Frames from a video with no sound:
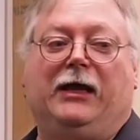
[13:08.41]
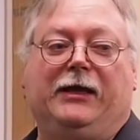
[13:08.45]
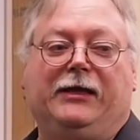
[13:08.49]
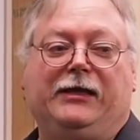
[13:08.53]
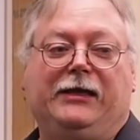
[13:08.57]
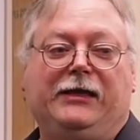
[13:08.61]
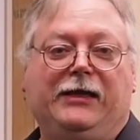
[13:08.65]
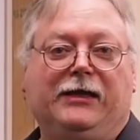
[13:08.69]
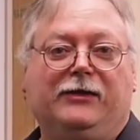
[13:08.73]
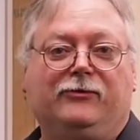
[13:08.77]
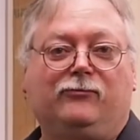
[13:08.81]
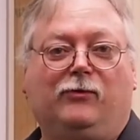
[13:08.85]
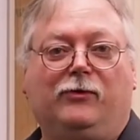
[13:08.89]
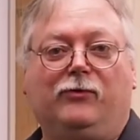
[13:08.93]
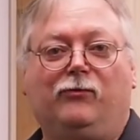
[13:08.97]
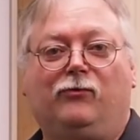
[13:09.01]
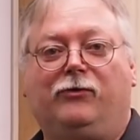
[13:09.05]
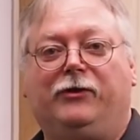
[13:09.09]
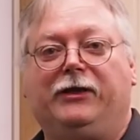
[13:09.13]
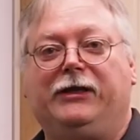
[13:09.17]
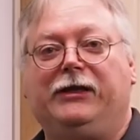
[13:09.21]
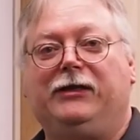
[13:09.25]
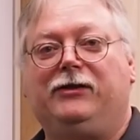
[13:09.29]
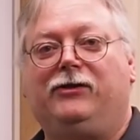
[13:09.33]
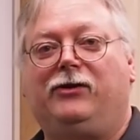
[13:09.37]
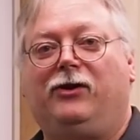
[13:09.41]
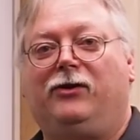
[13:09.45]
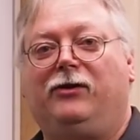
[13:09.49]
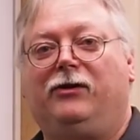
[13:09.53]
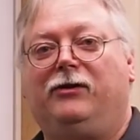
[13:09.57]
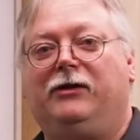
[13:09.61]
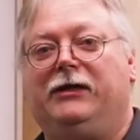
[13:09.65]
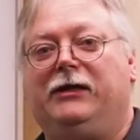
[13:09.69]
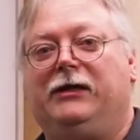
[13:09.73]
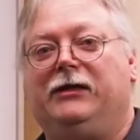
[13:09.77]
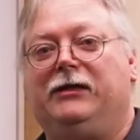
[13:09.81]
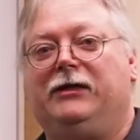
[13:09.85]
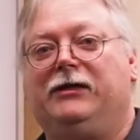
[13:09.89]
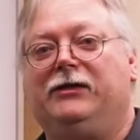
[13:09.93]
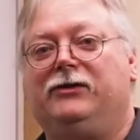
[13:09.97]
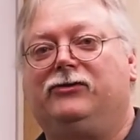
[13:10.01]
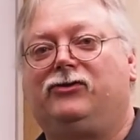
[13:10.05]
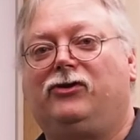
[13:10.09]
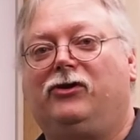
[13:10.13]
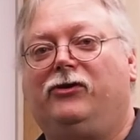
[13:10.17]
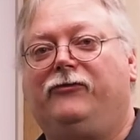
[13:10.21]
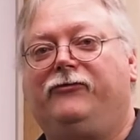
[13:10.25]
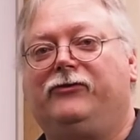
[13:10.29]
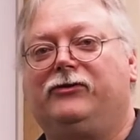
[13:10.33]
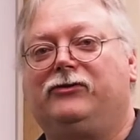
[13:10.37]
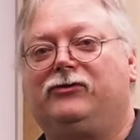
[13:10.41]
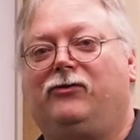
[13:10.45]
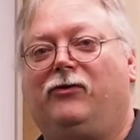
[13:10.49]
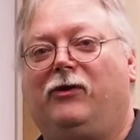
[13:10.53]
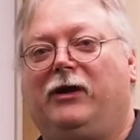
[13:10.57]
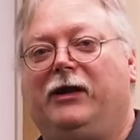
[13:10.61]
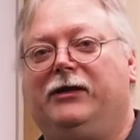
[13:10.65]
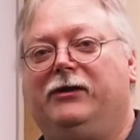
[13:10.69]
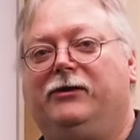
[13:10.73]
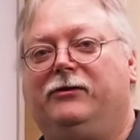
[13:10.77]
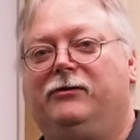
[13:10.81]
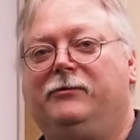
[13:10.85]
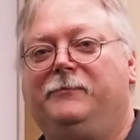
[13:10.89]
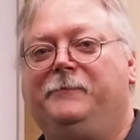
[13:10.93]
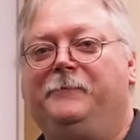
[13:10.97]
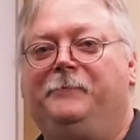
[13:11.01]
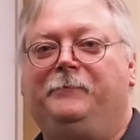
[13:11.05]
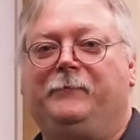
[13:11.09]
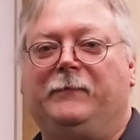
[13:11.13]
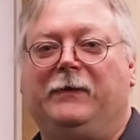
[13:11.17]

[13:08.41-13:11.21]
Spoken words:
he has one where he turned his surface grinder